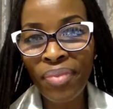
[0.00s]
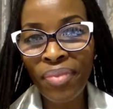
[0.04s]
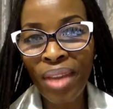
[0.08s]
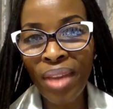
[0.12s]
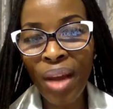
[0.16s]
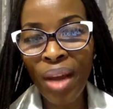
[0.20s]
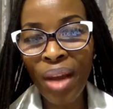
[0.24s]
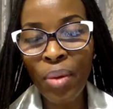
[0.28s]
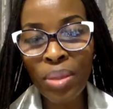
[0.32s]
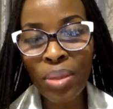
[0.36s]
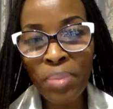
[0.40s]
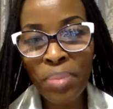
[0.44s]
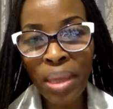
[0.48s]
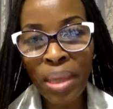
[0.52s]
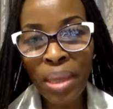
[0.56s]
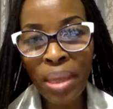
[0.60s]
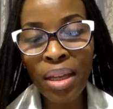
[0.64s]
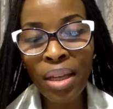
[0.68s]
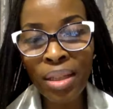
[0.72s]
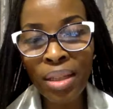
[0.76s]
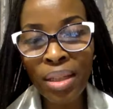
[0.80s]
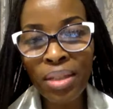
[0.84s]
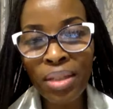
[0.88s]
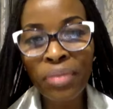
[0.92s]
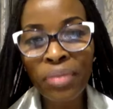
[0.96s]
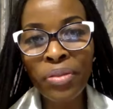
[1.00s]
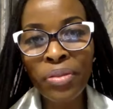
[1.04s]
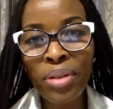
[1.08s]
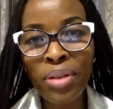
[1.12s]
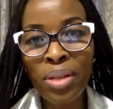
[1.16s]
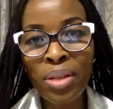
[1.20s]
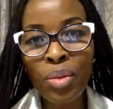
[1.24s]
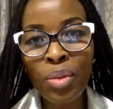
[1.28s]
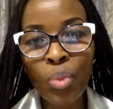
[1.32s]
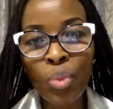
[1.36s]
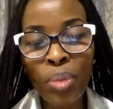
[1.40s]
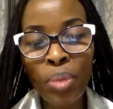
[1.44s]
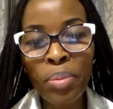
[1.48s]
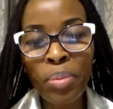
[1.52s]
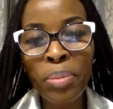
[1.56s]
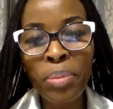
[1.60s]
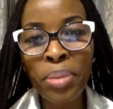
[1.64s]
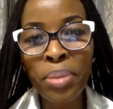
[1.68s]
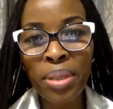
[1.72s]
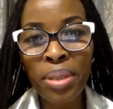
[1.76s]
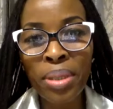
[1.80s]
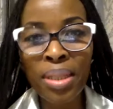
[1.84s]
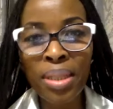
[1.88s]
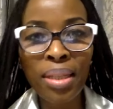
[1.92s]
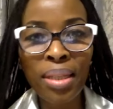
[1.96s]
I was making a difference with
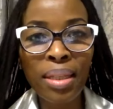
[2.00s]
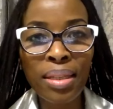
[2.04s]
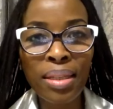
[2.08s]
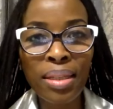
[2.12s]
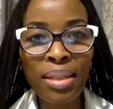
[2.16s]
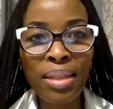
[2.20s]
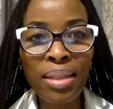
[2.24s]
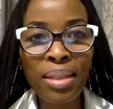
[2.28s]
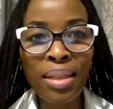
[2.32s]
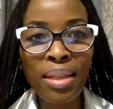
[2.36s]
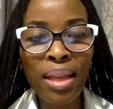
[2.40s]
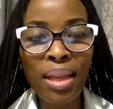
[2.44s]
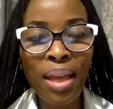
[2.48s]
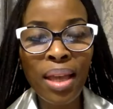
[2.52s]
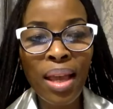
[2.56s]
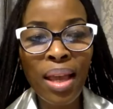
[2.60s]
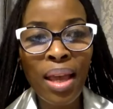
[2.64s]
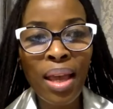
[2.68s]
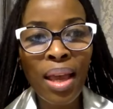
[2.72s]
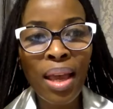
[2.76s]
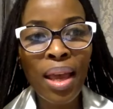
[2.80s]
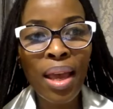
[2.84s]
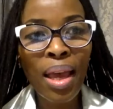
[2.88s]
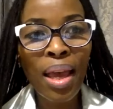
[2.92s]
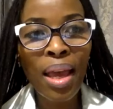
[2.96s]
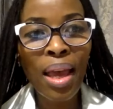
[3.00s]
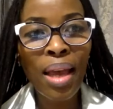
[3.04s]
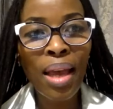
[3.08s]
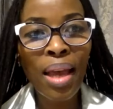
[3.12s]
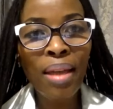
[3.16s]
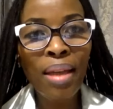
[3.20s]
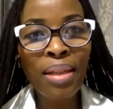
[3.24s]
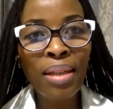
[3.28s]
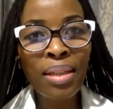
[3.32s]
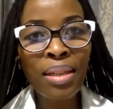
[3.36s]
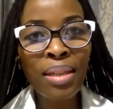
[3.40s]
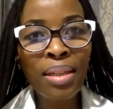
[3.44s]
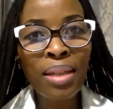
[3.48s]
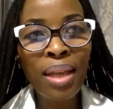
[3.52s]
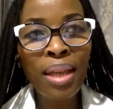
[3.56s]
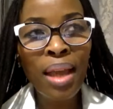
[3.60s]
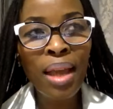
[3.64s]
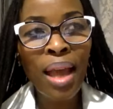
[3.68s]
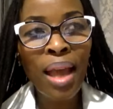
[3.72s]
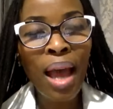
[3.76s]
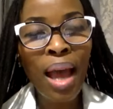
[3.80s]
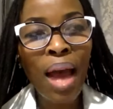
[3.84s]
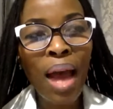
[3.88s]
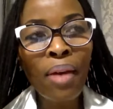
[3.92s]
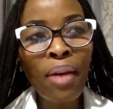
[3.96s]
people's skins. And
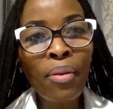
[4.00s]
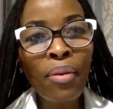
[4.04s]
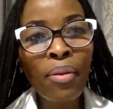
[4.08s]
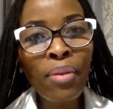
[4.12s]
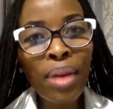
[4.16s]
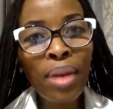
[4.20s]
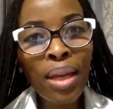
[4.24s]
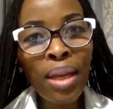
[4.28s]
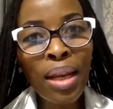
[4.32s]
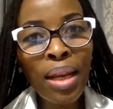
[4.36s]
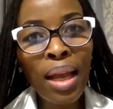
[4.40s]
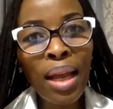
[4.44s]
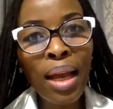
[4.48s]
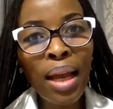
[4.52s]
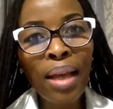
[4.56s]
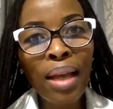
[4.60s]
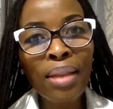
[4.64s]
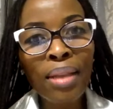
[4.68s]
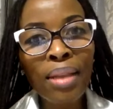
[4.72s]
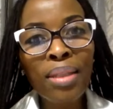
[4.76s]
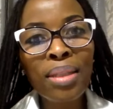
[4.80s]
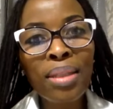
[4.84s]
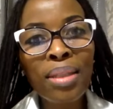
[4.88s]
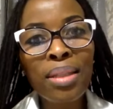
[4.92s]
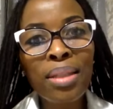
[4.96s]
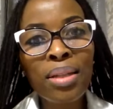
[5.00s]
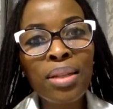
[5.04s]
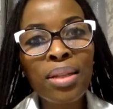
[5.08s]
I realized,